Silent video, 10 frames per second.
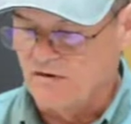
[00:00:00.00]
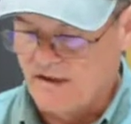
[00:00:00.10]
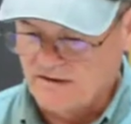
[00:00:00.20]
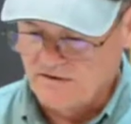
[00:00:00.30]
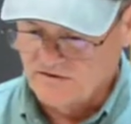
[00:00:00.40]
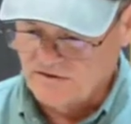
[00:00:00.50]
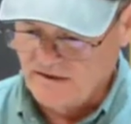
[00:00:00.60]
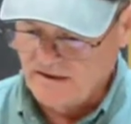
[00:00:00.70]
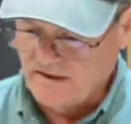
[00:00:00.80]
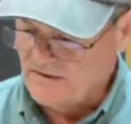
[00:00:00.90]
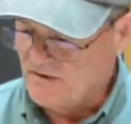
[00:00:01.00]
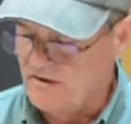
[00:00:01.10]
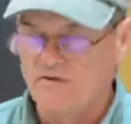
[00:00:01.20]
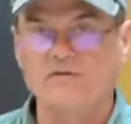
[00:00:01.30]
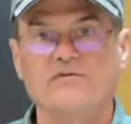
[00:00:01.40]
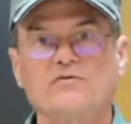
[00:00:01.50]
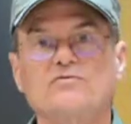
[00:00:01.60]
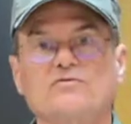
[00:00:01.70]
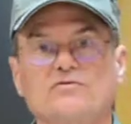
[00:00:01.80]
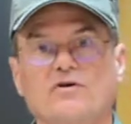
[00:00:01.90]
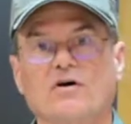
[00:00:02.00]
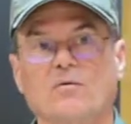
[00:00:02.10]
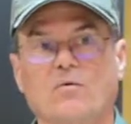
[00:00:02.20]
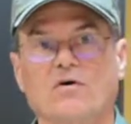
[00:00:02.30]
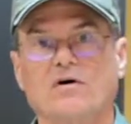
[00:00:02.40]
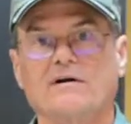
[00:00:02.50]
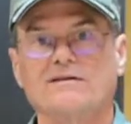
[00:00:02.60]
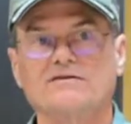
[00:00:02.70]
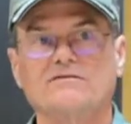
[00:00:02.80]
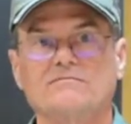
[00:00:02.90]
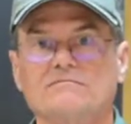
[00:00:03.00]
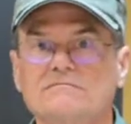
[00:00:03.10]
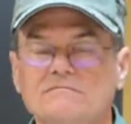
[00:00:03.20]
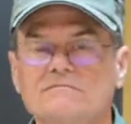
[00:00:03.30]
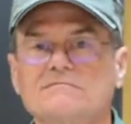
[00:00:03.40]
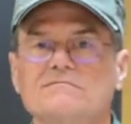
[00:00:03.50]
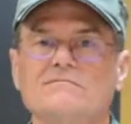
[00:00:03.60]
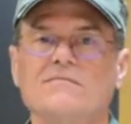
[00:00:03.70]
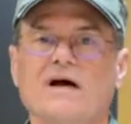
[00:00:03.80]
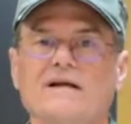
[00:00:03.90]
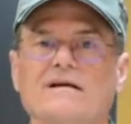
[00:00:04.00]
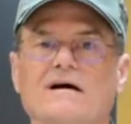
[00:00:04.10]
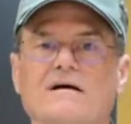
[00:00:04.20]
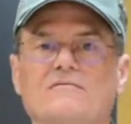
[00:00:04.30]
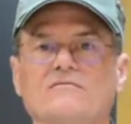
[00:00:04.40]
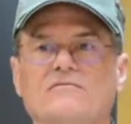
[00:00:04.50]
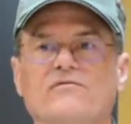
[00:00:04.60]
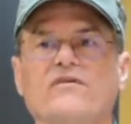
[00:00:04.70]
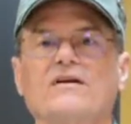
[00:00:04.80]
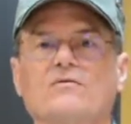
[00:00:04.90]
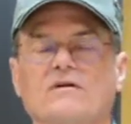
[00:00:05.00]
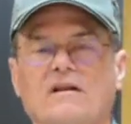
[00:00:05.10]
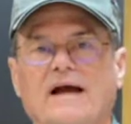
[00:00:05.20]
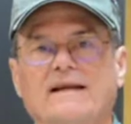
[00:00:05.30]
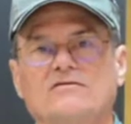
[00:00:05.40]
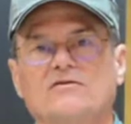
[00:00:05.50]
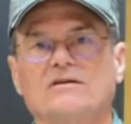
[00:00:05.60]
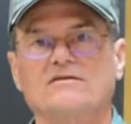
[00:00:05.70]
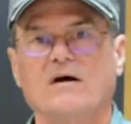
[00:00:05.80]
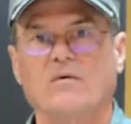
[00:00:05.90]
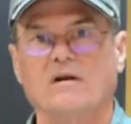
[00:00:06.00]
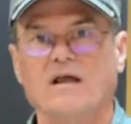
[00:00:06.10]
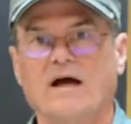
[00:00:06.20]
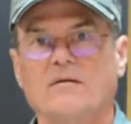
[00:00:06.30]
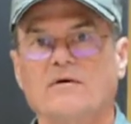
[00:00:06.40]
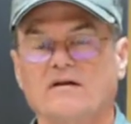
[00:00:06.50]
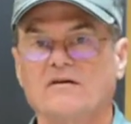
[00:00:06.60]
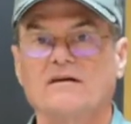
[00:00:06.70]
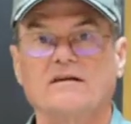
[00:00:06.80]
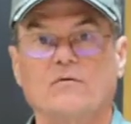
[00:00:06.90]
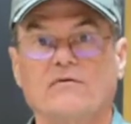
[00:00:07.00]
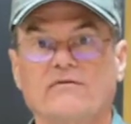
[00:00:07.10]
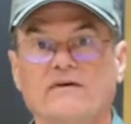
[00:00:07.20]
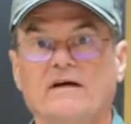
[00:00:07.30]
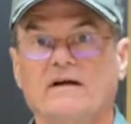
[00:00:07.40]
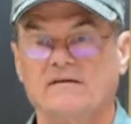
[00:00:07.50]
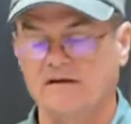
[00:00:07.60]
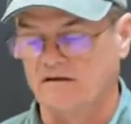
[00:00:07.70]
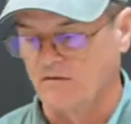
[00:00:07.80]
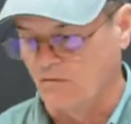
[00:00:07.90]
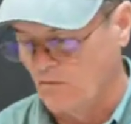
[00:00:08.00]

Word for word: like this kit. I think the diffusers are going to work. I just might not fit on the light as good as I would like, but I think they will fit. I think they will